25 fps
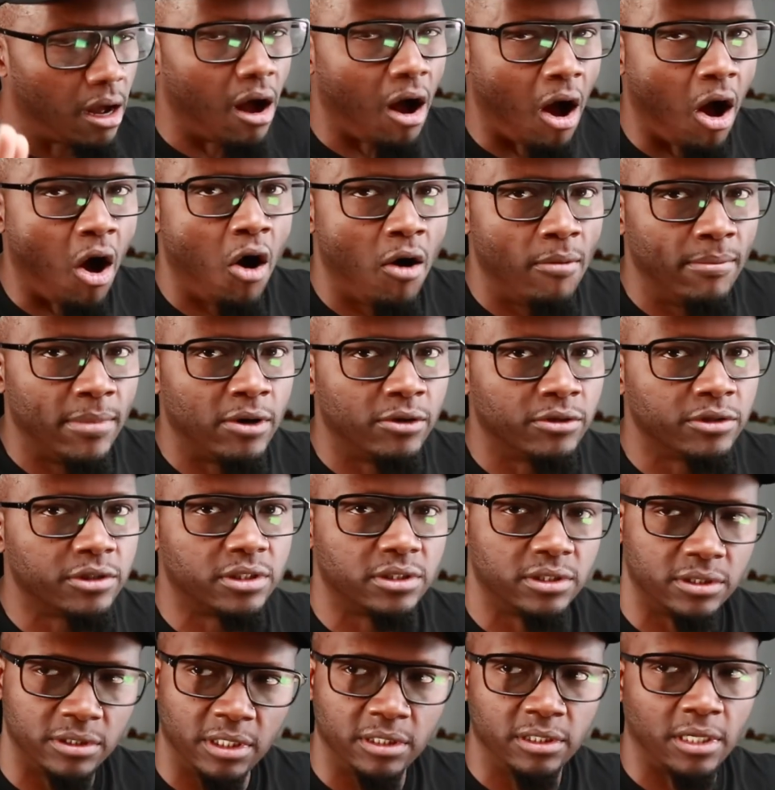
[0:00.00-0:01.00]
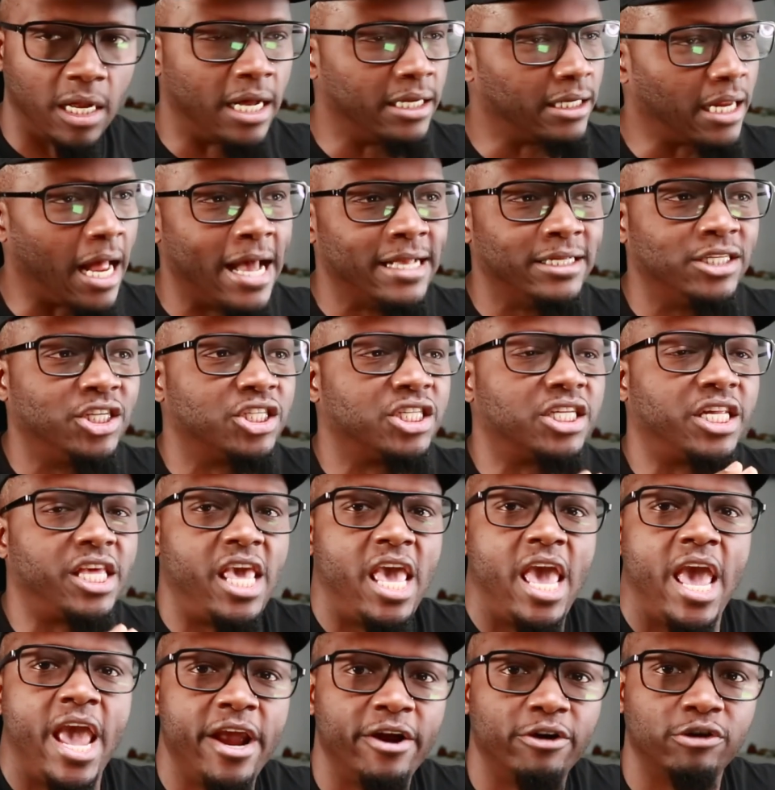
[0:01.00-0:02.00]
Almost. I just
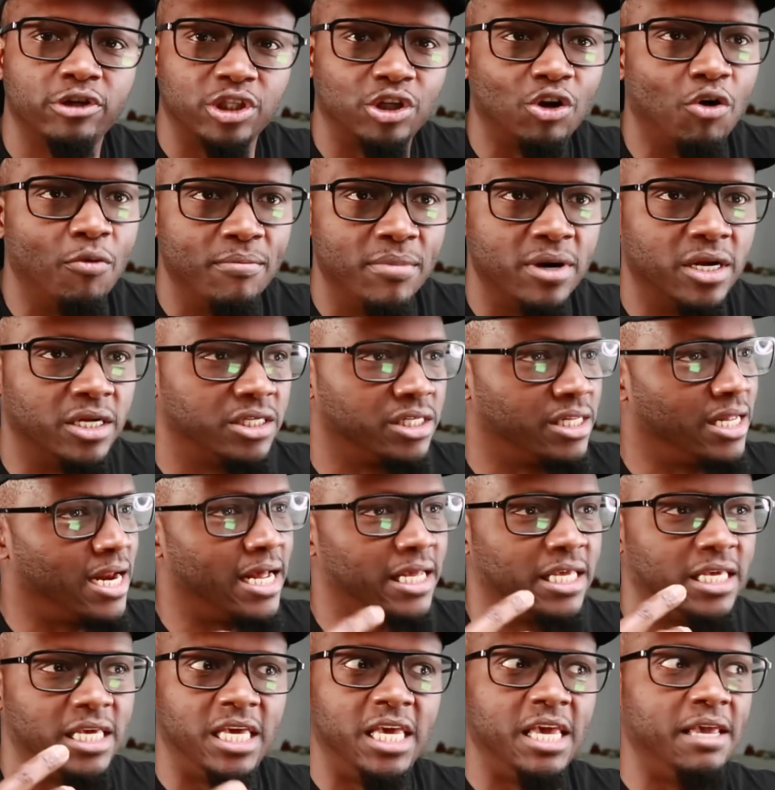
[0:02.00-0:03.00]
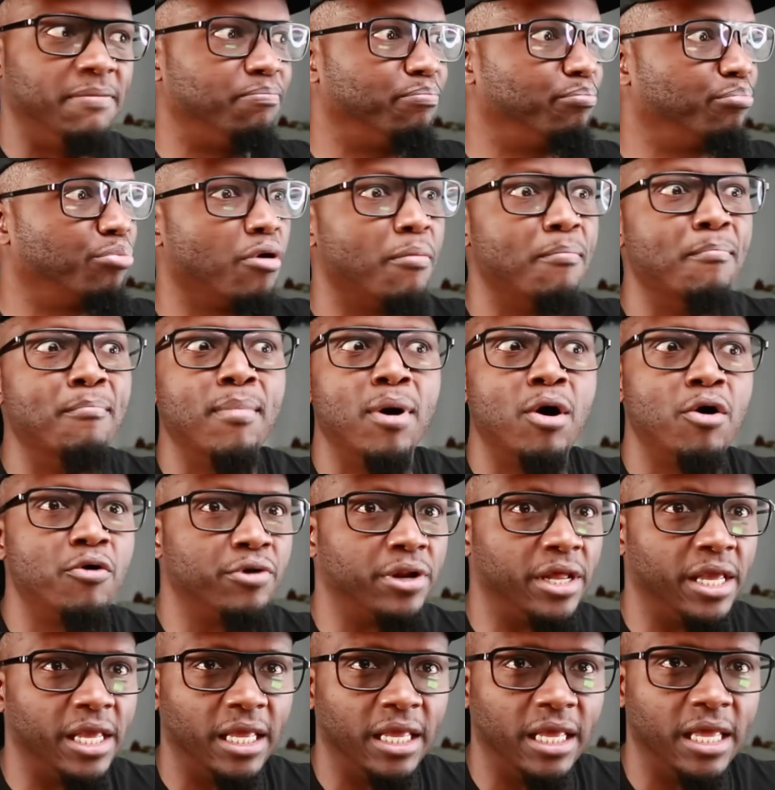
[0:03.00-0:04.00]
care so much that I keep
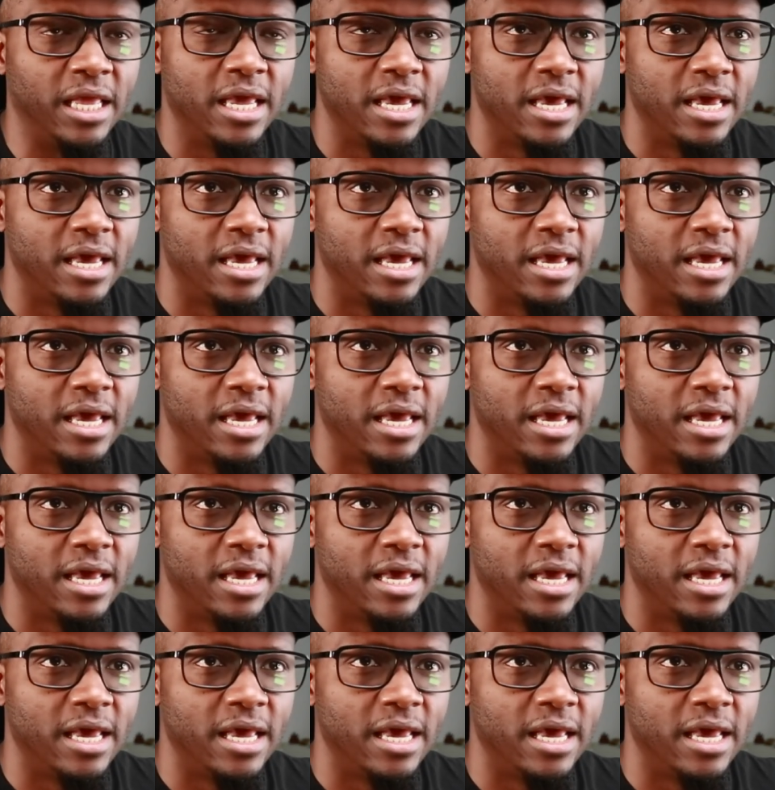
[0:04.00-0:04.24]
promoting